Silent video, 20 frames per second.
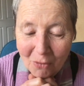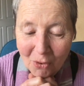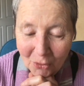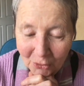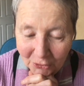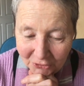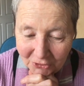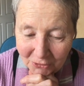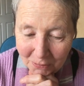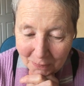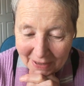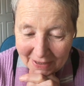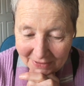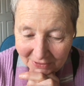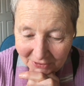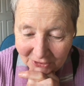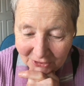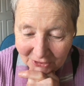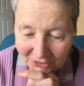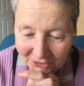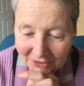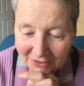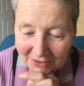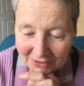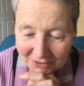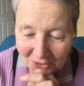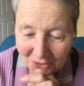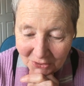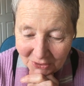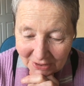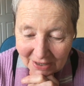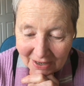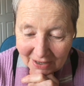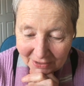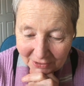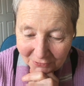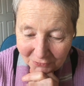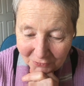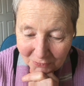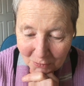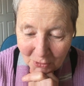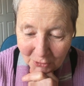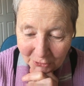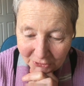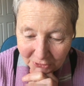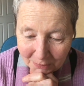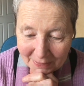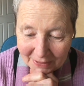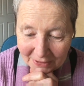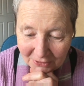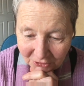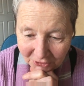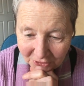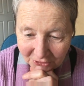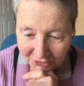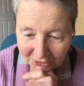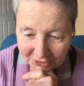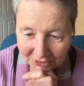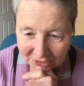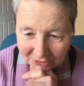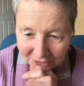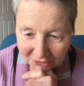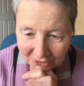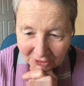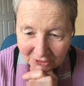more space in your life, more spaciousness.